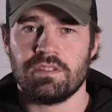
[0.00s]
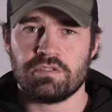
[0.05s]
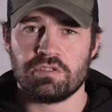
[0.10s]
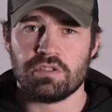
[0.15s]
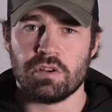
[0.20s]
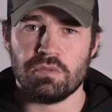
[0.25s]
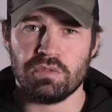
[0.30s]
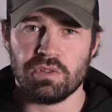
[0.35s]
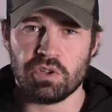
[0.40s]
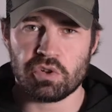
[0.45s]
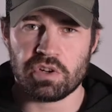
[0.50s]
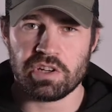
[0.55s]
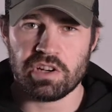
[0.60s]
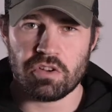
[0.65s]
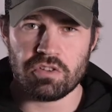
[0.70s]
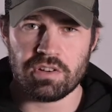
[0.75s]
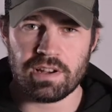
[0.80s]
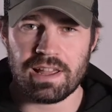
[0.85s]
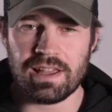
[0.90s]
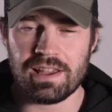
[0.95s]
So looking
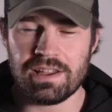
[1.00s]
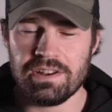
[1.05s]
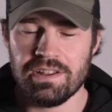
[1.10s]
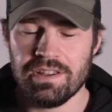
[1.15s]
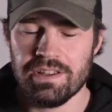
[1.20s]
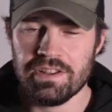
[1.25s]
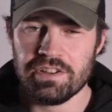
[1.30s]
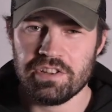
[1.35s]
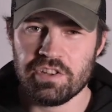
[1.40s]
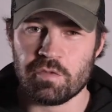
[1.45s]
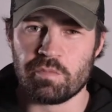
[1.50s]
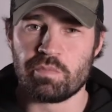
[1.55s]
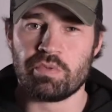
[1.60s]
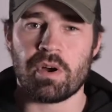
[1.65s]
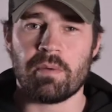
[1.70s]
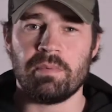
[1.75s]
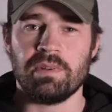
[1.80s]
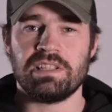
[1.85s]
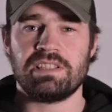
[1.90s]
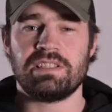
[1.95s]
online, you've
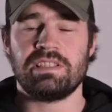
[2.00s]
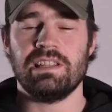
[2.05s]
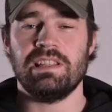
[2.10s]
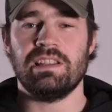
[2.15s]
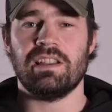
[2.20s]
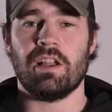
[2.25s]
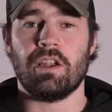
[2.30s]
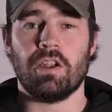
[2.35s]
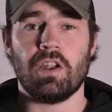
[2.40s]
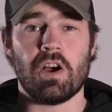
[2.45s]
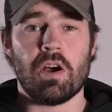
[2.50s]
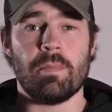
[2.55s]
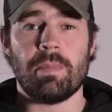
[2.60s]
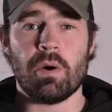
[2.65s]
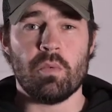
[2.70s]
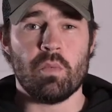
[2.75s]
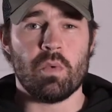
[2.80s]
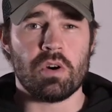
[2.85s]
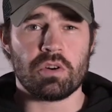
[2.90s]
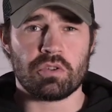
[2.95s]
probably seen a lot
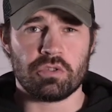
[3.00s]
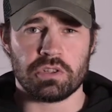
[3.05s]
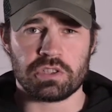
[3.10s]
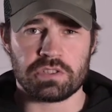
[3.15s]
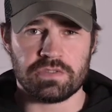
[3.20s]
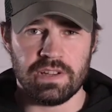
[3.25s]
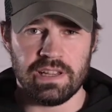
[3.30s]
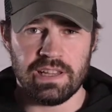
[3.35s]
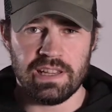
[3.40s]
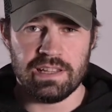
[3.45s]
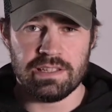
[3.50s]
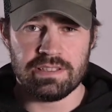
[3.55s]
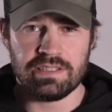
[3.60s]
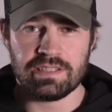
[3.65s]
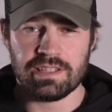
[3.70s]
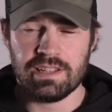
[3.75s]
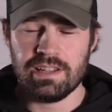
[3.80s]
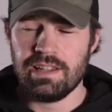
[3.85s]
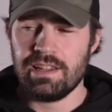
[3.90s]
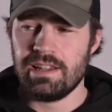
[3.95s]
about what CrossFit
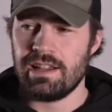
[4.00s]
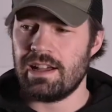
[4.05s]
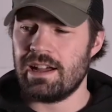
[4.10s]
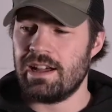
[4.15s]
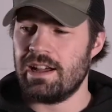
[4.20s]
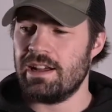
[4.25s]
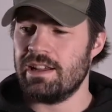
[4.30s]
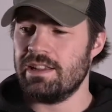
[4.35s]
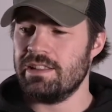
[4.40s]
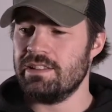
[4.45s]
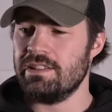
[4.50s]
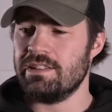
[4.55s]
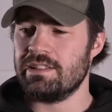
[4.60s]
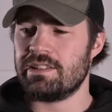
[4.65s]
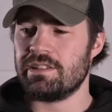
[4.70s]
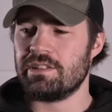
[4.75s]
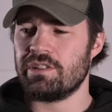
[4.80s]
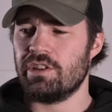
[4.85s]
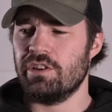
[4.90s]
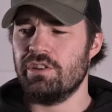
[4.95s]
is,
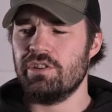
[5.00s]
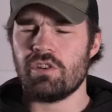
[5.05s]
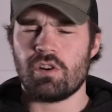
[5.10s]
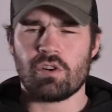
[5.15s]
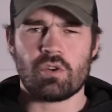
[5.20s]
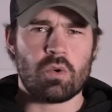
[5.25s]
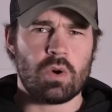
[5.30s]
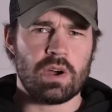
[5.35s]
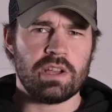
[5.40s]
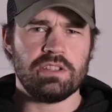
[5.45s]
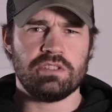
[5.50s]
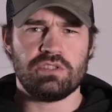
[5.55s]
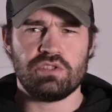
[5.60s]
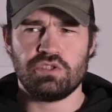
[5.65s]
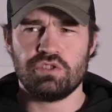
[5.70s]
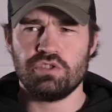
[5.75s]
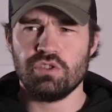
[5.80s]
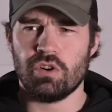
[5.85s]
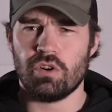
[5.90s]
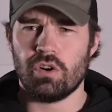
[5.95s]
and you're not quite
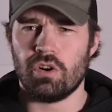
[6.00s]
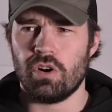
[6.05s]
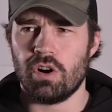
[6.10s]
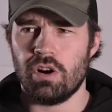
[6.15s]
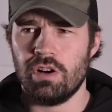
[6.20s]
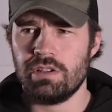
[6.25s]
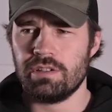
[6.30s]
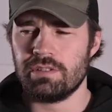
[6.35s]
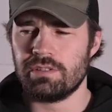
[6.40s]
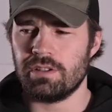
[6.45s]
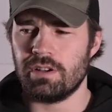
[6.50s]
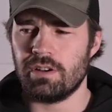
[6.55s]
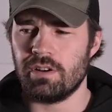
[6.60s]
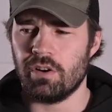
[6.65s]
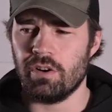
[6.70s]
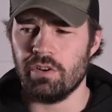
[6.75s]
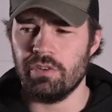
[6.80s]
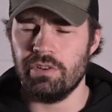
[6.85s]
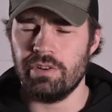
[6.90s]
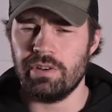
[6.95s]
sure
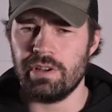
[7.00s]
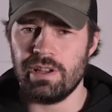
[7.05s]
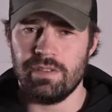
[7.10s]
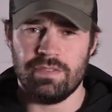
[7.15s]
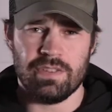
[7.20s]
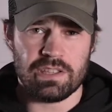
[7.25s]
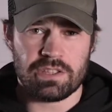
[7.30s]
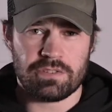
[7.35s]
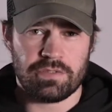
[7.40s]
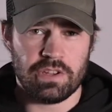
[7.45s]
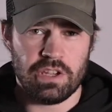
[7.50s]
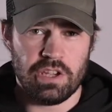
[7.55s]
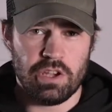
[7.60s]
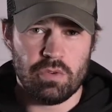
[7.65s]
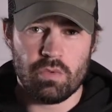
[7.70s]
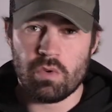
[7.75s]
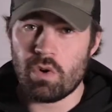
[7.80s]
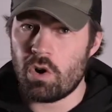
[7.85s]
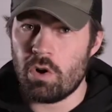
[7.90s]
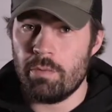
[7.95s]
on if it's for
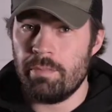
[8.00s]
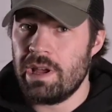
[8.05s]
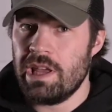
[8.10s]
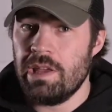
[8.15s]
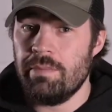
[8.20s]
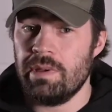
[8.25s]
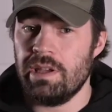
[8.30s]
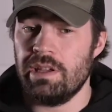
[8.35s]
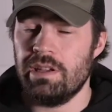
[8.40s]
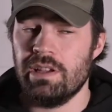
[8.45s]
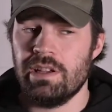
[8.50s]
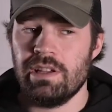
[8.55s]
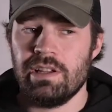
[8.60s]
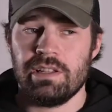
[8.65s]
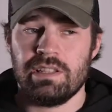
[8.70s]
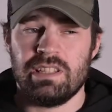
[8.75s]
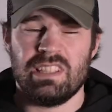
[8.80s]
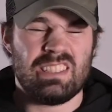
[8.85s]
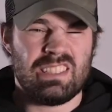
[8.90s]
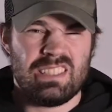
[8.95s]
you, or maybe
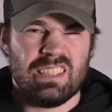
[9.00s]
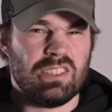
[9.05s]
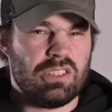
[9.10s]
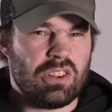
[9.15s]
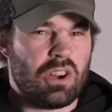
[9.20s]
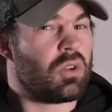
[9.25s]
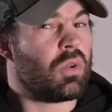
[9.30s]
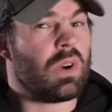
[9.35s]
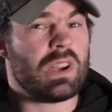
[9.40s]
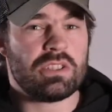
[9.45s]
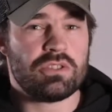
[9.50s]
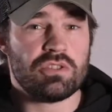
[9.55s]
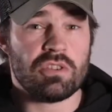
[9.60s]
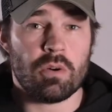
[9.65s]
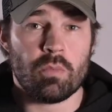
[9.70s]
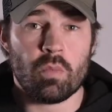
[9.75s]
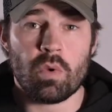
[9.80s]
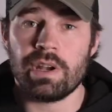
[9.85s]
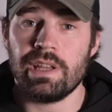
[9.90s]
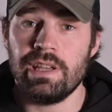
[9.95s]
you're still not quite sure
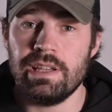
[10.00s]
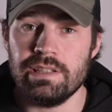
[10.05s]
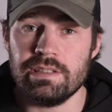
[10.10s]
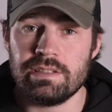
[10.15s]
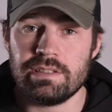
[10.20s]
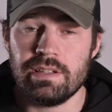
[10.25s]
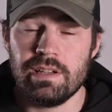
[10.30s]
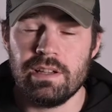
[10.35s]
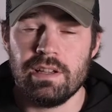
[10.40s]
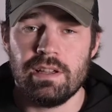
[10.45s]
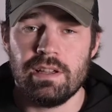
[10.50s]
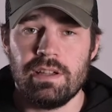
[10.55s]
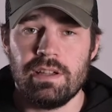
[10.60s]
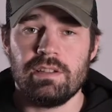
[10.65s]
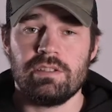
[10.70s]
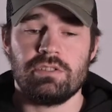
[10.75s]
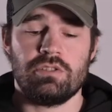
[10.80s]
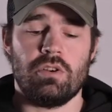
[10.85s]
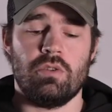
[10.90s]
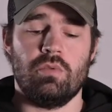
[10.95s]
on what it is.
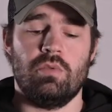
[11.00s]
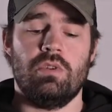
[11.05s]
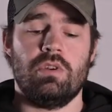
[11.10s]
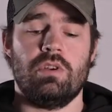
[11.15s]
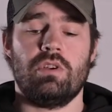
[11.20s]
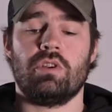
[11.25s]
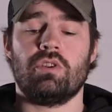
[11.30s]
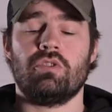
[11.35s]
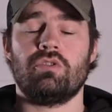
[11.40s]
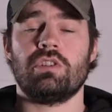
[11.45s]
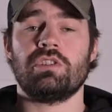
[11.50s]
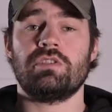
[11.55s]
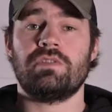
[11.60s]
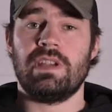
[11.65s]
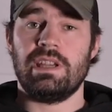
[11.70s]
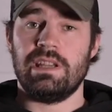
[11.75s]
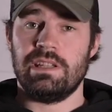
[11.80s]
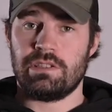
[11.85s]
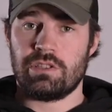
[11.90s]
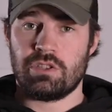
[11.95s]
So
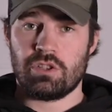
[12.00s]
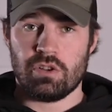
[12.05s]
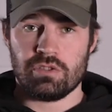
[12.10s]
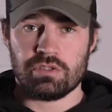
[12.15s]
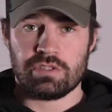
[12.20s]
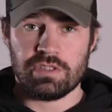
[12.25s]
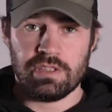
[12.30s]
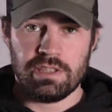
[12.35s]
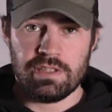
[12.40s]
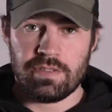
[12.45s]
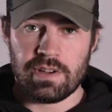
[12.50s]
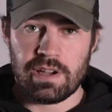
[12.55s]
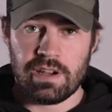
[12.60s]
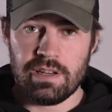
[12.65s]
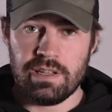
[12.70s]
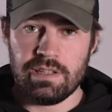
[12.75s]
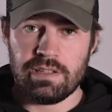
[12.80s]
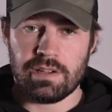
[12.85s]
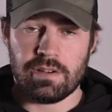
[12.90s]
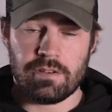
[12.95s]
CrossFit is constantly
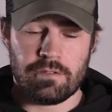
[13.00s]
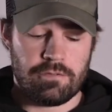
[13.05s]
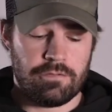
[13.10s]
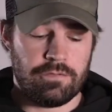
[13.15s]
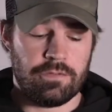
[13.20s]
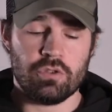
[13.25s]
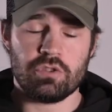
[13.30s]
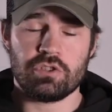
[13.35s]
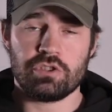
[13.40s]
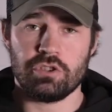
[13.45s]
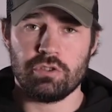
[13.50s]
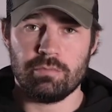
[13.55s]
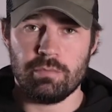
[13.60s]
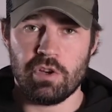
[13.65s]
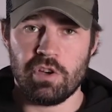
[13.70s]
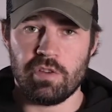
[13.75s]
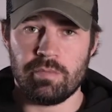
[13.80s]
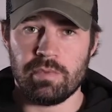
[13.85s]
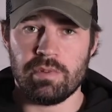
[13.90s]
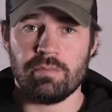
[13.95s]
varied, functional
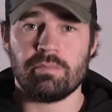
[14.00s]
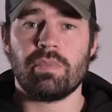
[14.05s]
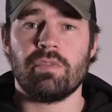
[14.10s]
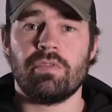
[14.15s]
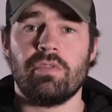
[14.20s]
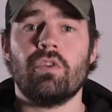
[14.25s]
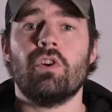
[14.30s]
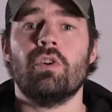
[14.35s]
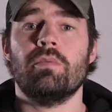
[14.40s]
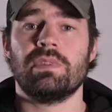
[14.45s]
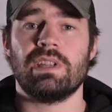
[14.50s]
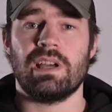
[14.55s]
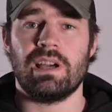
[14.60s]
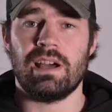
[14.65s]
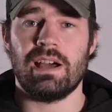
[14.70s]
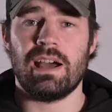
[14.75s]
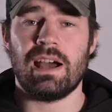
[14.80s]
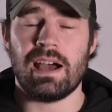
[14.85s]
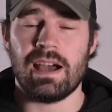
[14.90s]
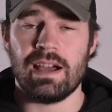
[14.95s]
movement performed at
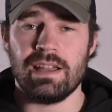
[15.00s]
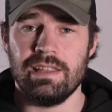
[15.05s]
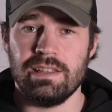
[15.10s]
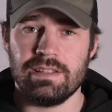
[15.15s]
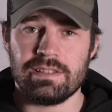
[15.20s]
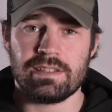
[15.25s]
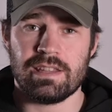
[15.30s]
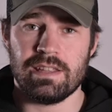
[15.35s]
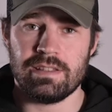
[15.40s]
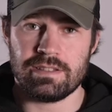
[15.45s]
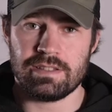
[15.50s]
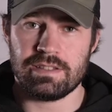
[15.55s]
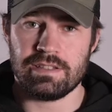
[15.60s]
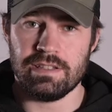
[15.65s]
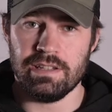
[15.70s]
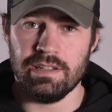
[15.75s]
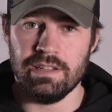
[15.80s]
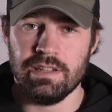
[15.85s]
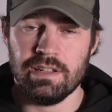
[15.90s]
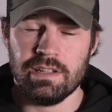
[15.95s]
a high
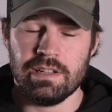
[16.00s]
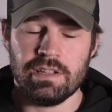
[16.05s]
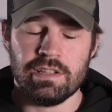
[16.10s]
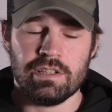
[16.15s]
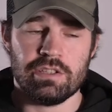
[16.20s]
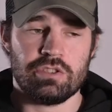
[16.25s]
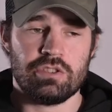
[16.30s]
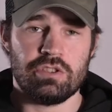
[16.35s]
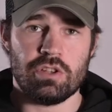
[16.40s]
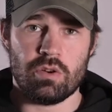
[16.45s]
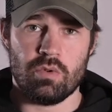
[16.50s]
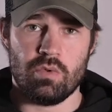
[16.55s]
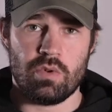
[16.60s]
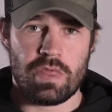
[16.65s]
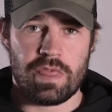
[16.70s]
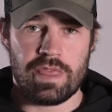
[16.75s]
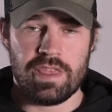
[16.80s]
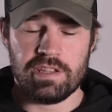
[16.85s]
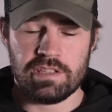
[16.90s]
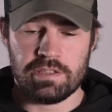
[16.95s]
intensity. So
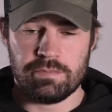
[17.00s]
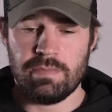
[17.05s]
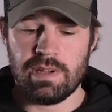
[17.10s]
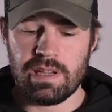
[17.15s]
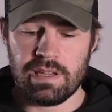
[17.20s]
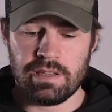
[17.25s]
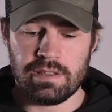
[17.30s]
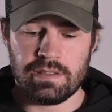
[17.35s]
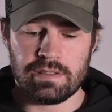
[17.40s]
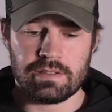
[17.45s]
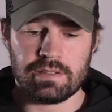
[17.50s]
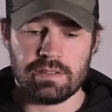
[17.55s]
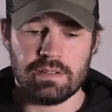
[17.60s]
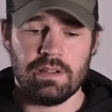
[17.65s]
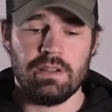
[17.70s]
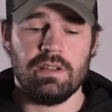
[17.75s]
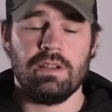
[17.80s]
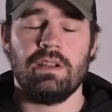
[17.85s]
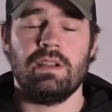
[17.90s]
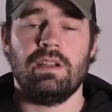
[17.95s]
this means
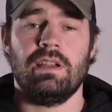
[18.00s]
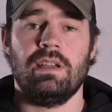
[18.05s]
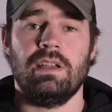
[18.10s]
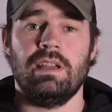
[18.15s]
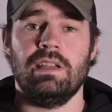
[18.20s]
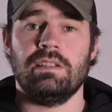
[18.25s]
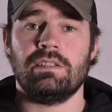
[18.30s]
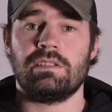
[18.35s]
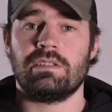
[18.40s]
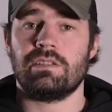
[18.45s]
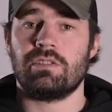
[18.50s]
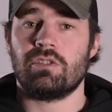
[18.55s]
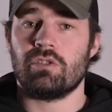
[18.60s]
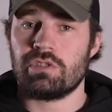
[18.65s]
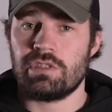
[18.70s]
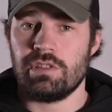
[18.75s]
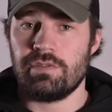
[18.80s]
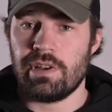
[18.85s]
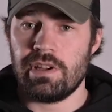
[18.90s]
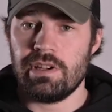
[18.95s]
it's
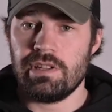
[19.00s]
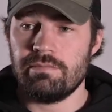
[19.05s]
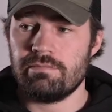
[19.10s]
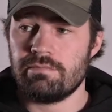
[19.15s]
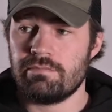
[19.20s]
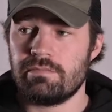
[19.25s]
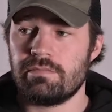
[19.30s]
constantly varied,